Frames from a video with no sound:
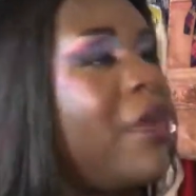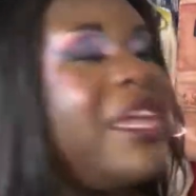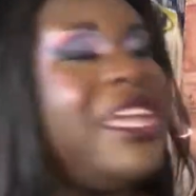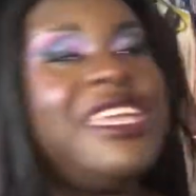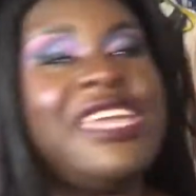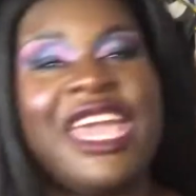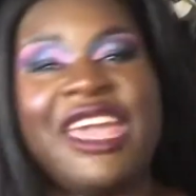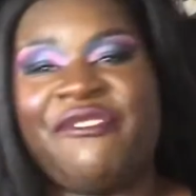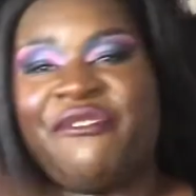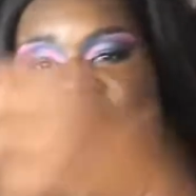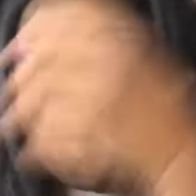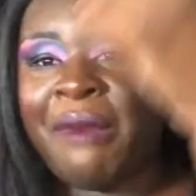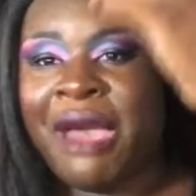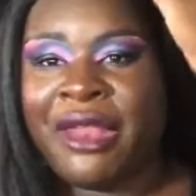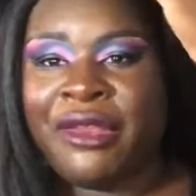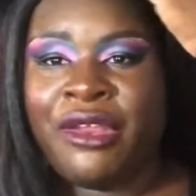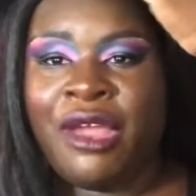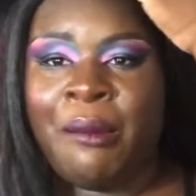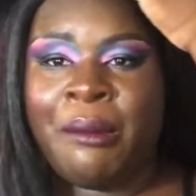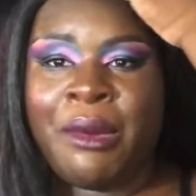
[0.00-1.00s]
he asked for my
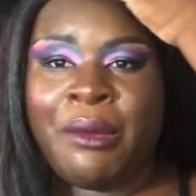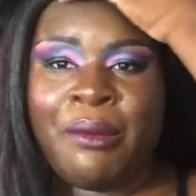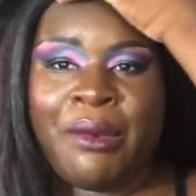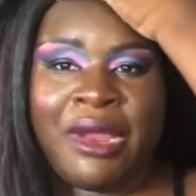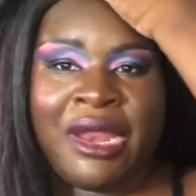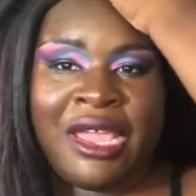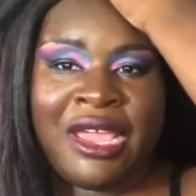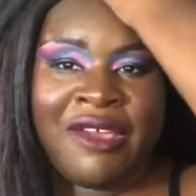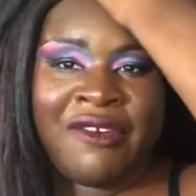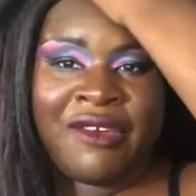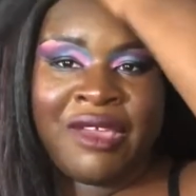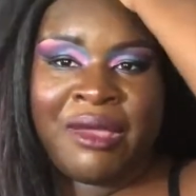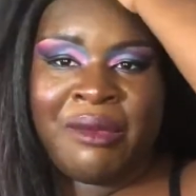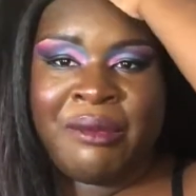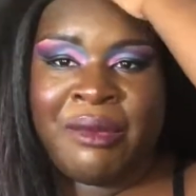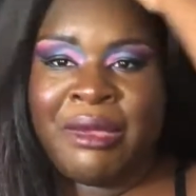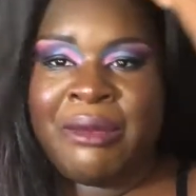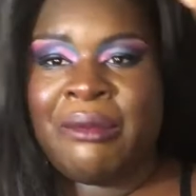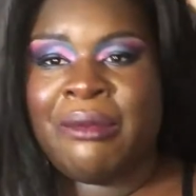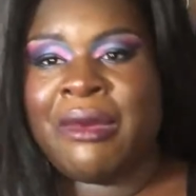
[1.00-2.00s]
number, whatever.
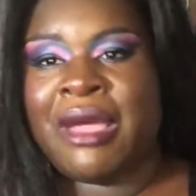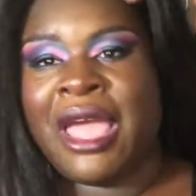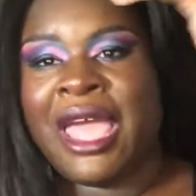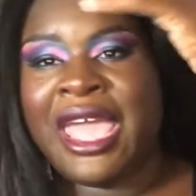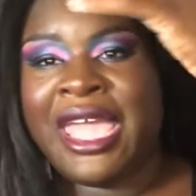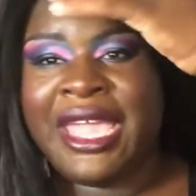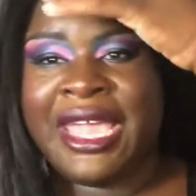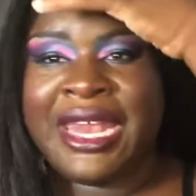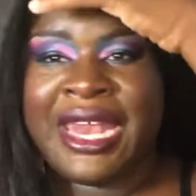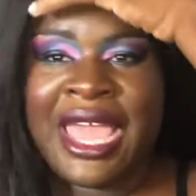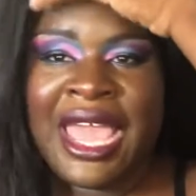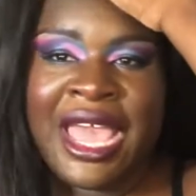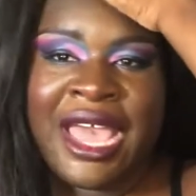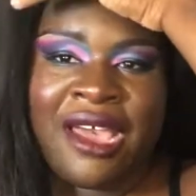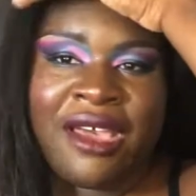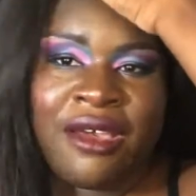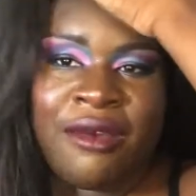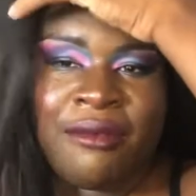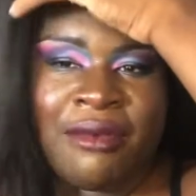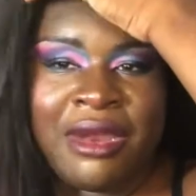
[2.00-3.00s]
We were hanging out
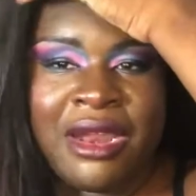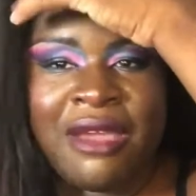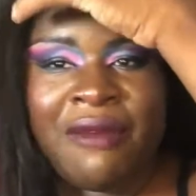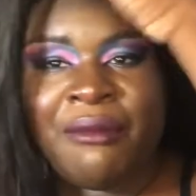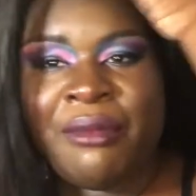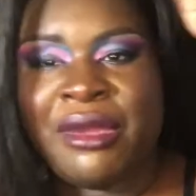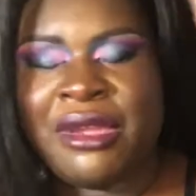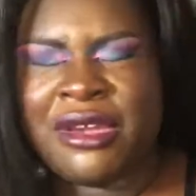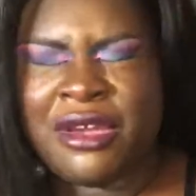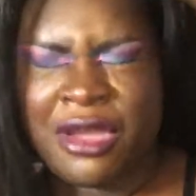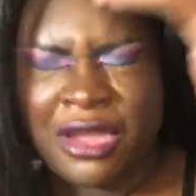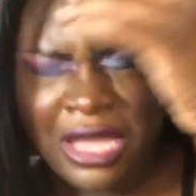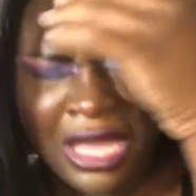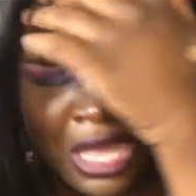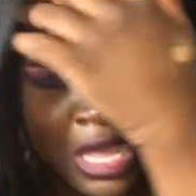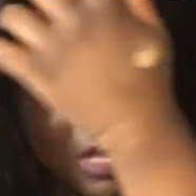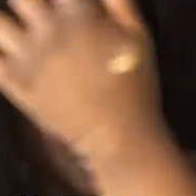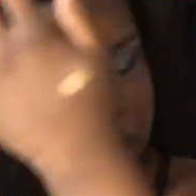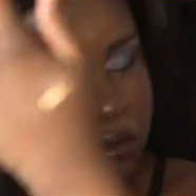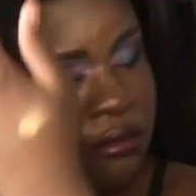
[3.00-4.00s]
or whatever. We hung
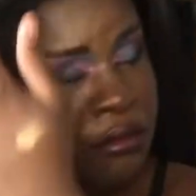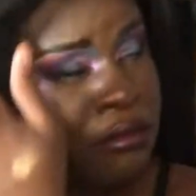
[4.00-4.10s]
out.